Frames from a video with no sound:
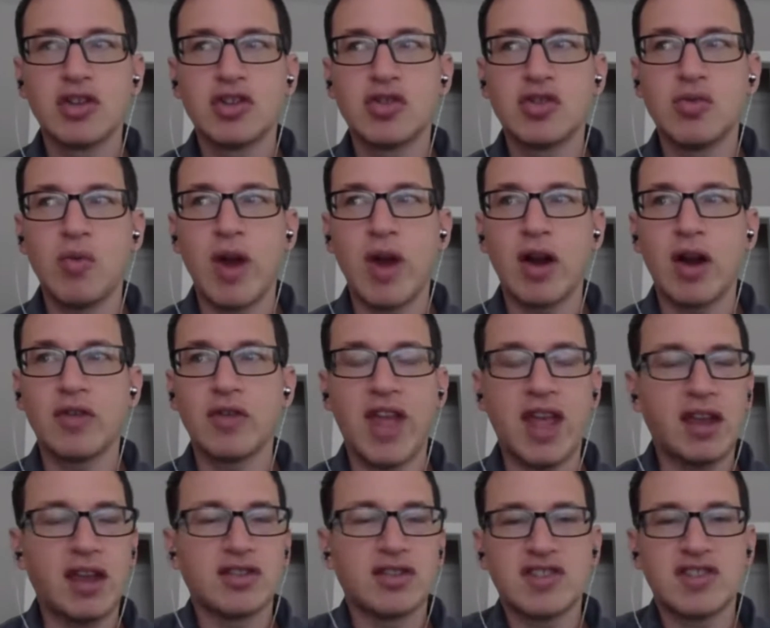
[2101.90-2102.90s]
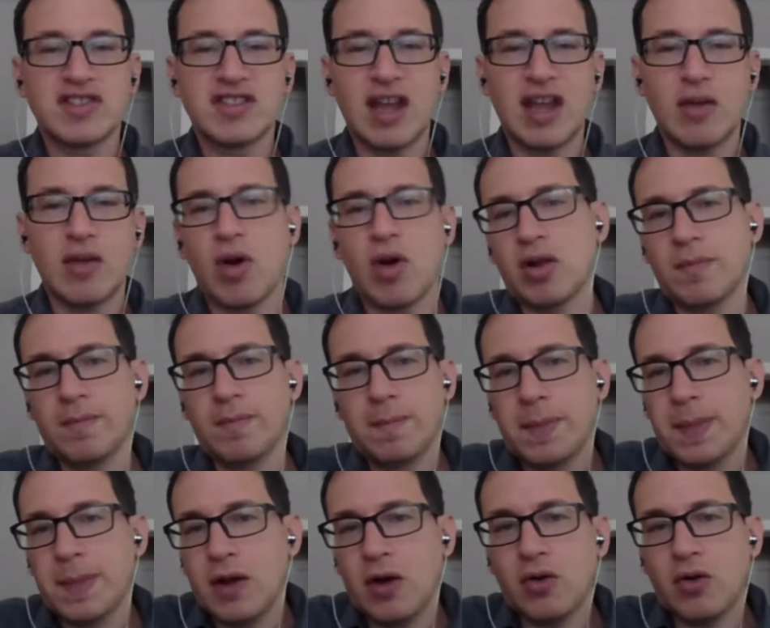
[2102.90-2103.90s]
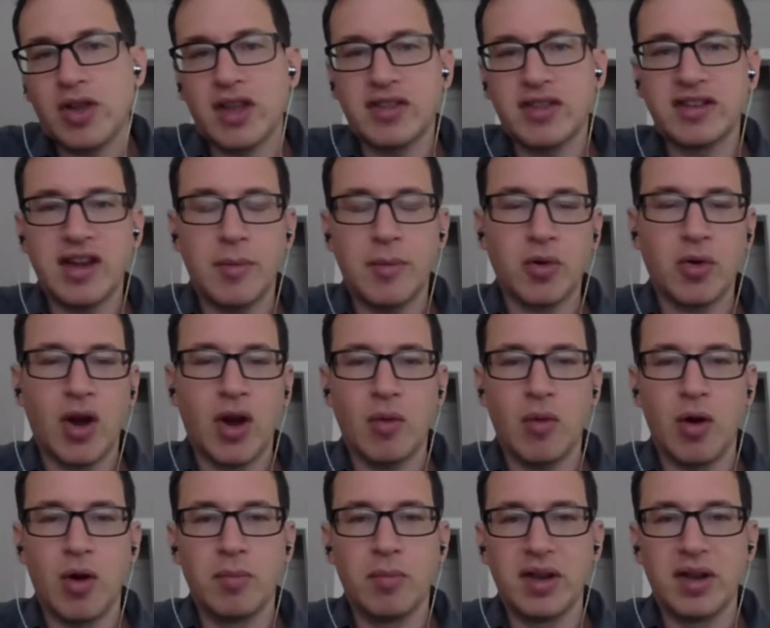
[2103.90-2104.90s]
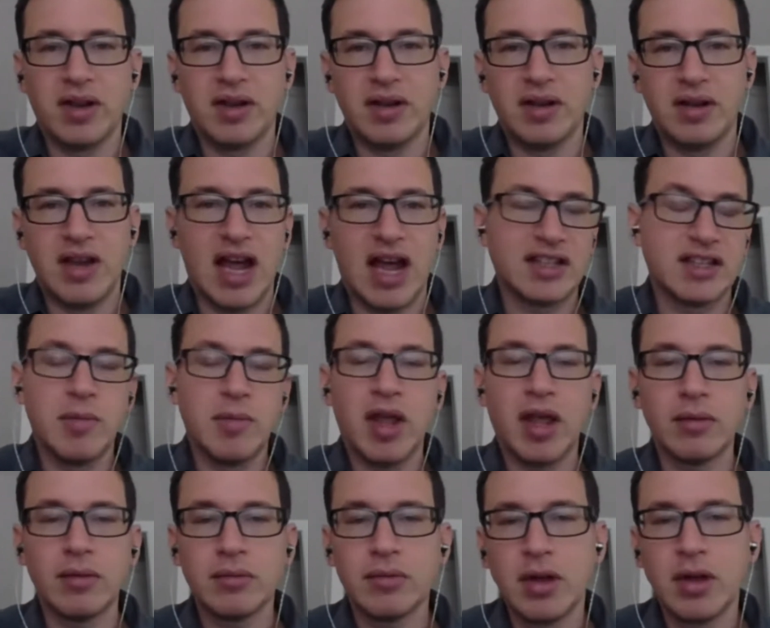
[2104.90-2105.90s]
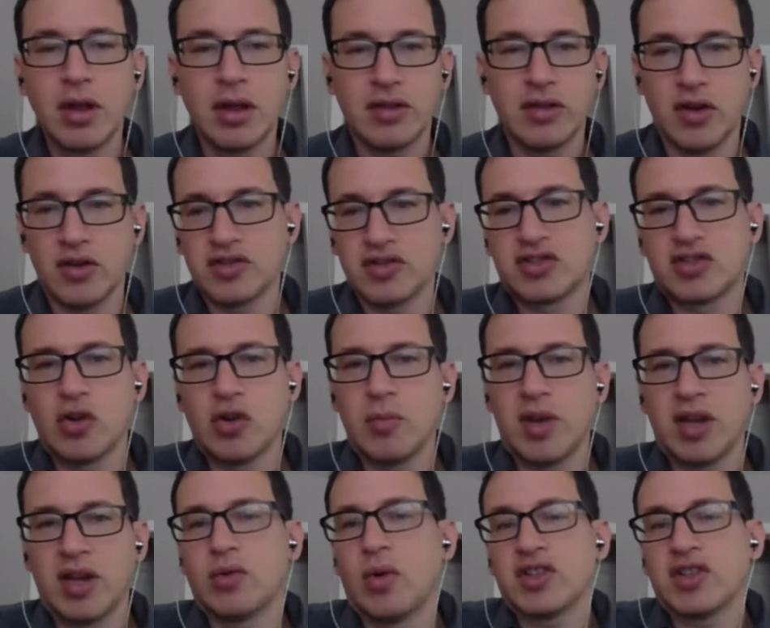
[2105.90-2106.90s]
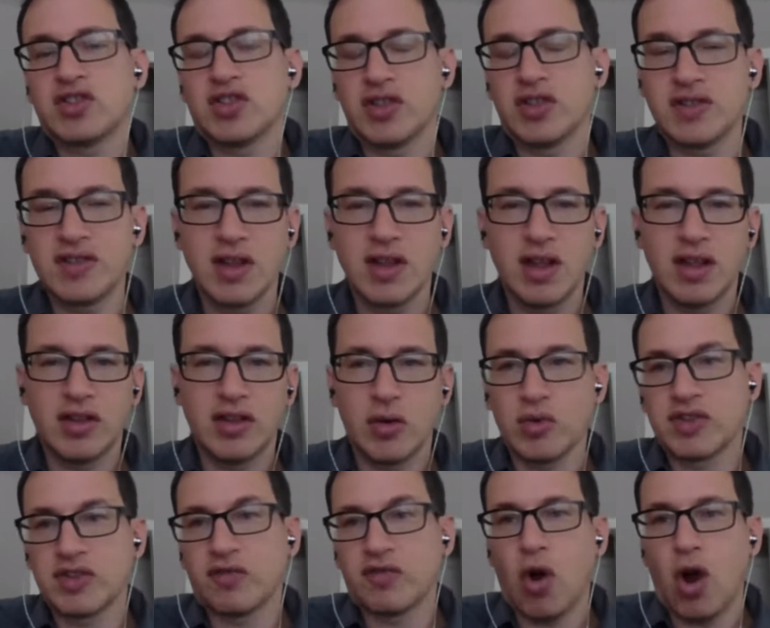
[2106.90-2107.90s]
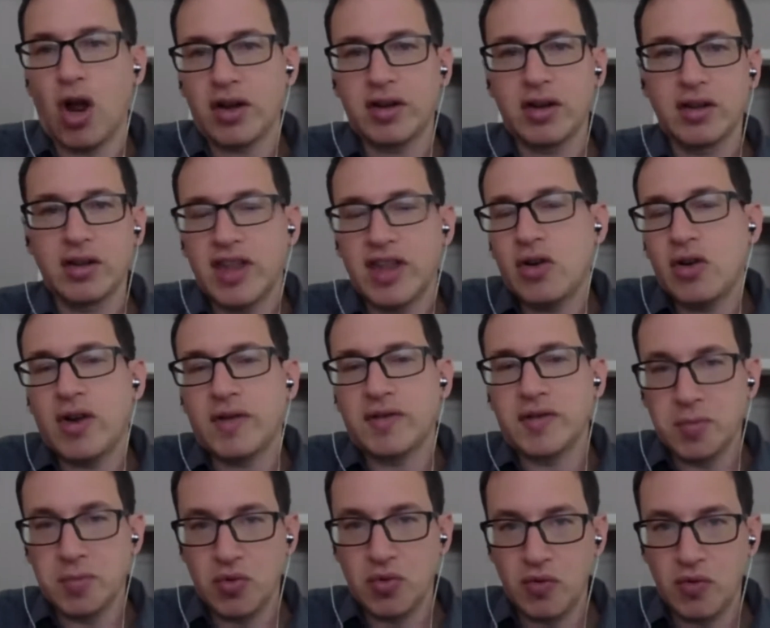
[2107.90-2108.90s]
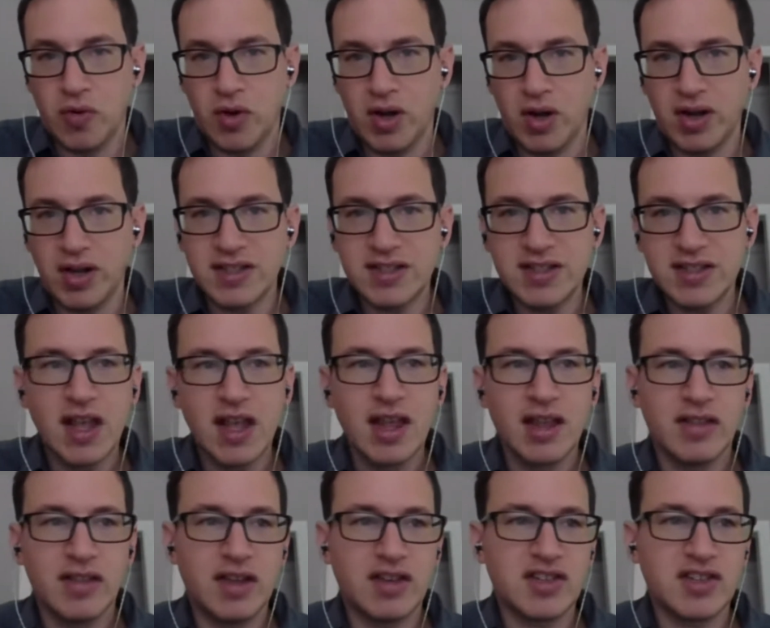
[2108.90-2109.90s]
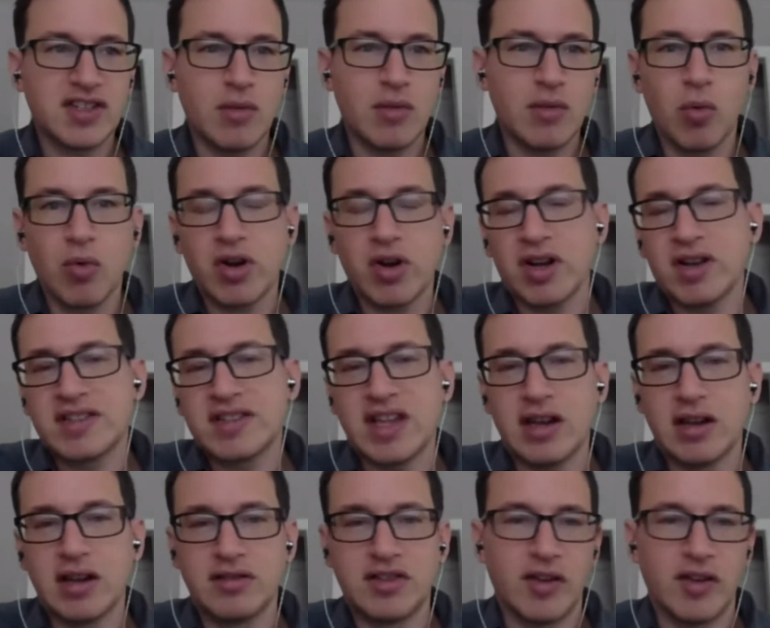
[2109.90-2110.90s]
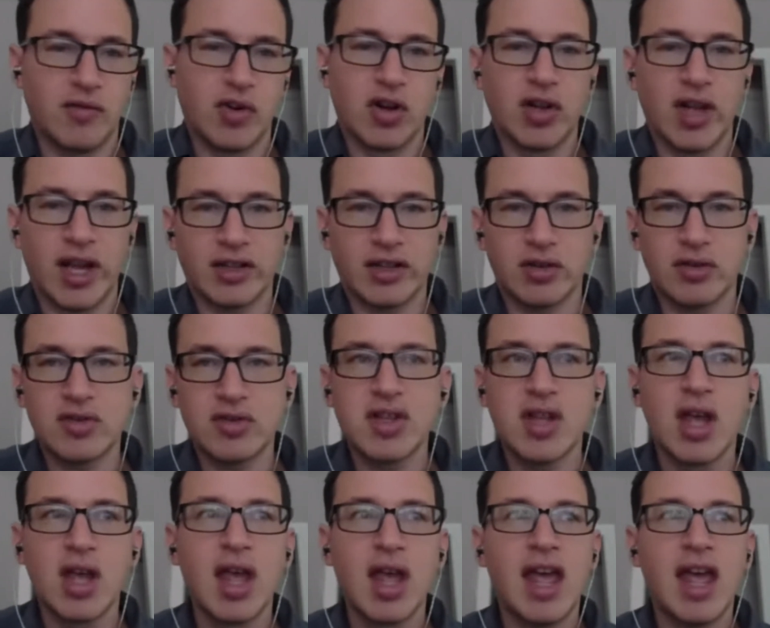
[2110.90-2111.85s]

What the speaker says: to where they could just say, well, okay, the Democrat won, but not to me. There's too many questions. There was fraud. They don't have to prove what it is. They just say, well, we're going to send different electors.